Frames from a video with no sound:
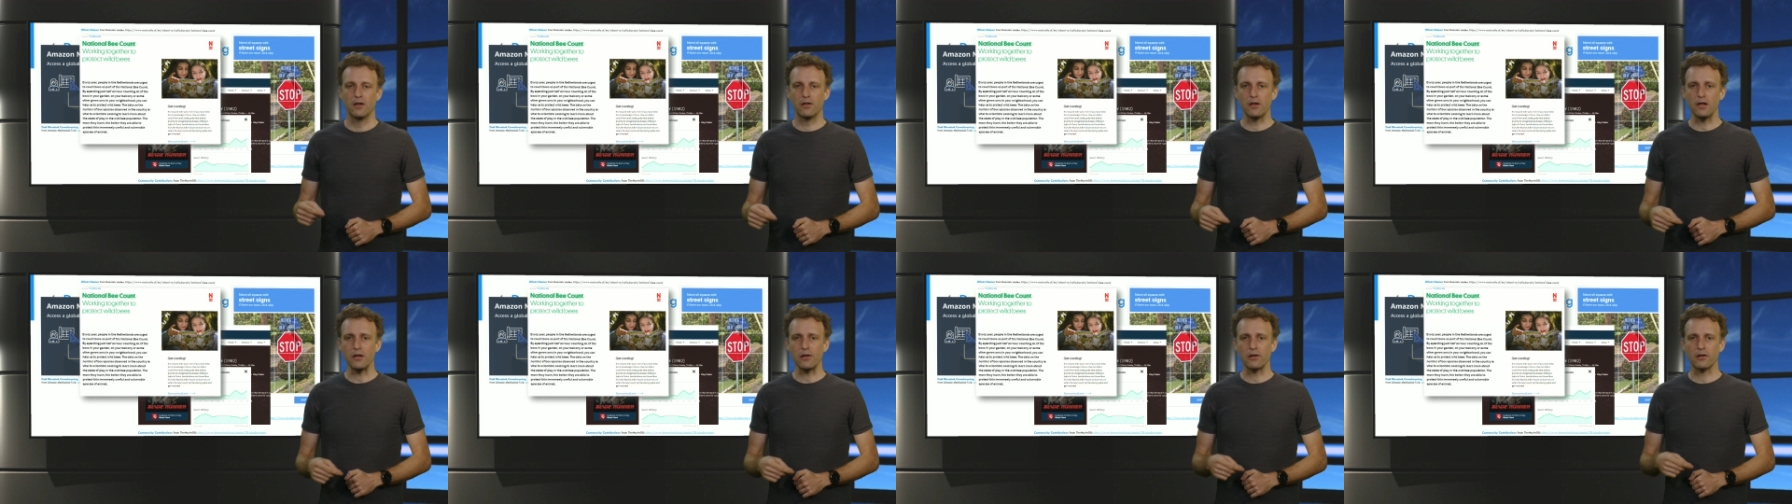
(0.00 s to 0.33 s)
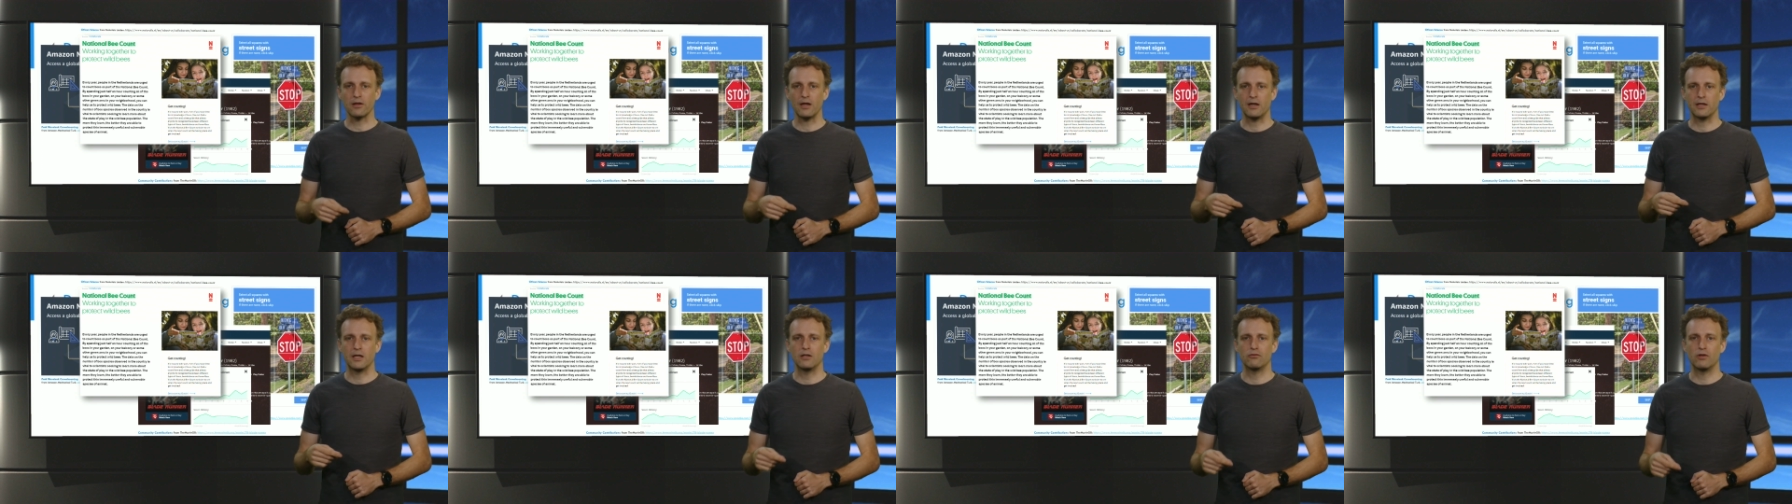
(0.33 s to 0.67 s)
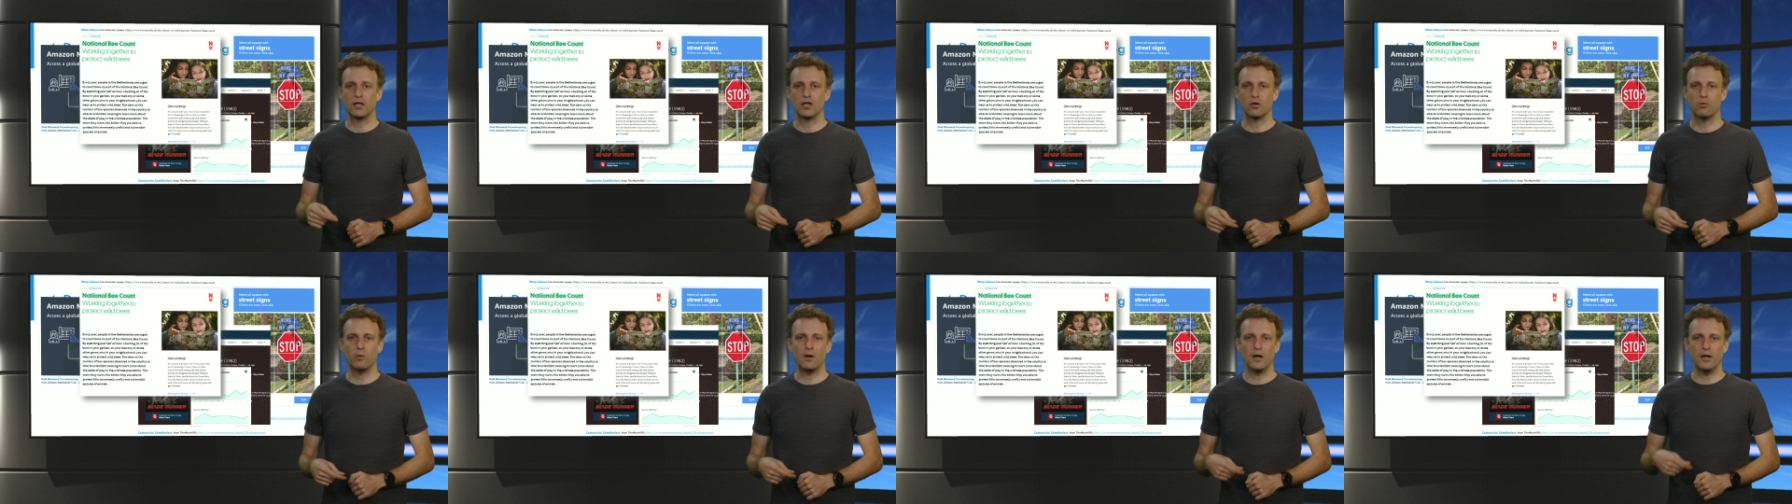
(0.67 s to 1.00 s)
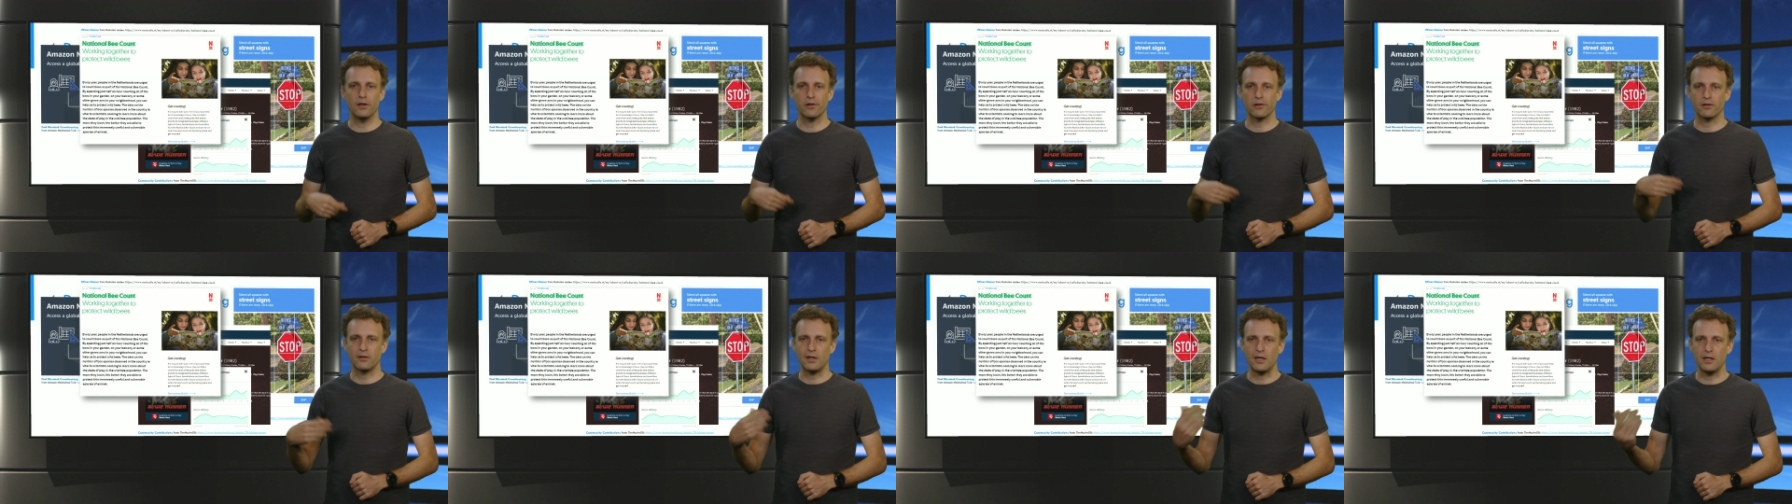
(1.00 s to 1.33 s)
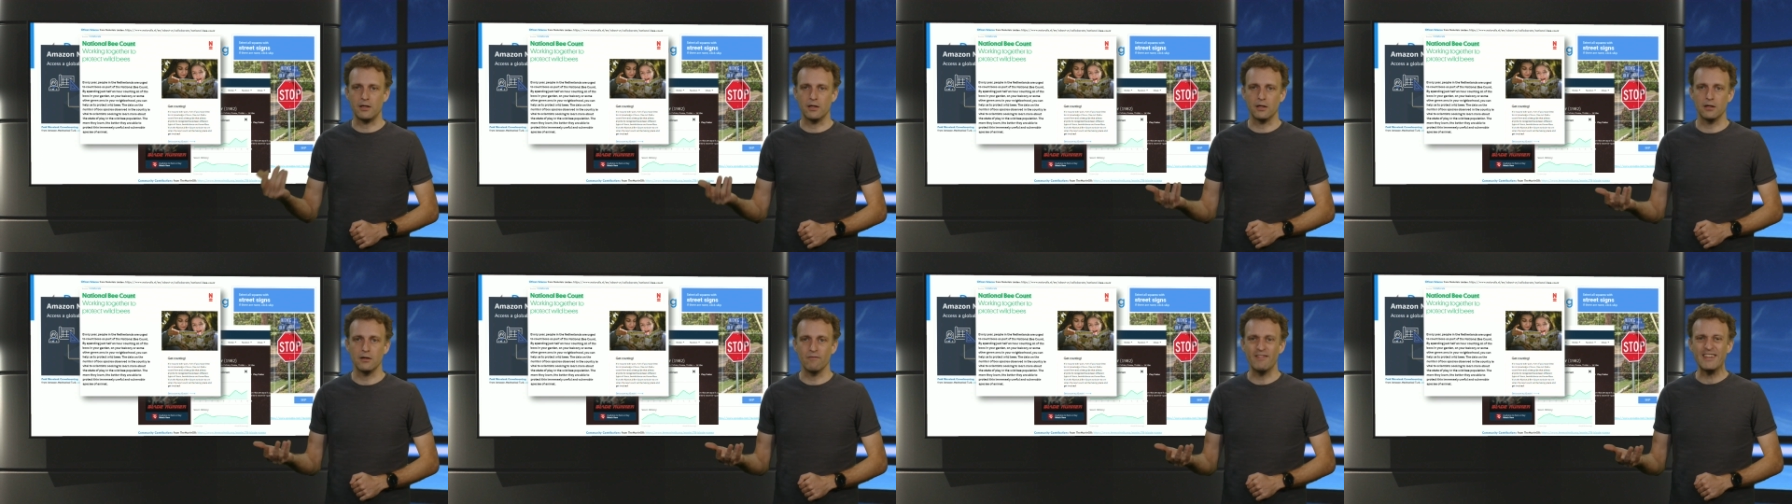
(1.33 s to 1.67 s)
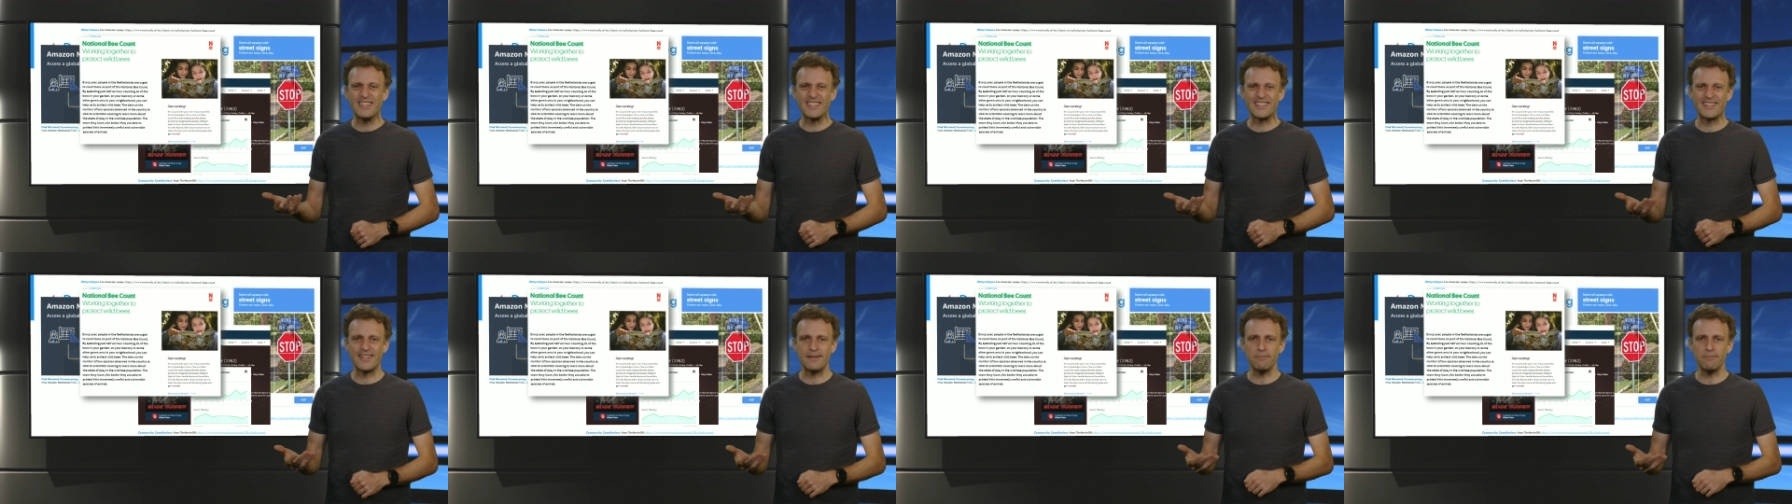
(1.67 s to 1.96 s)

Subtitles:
This study requires data which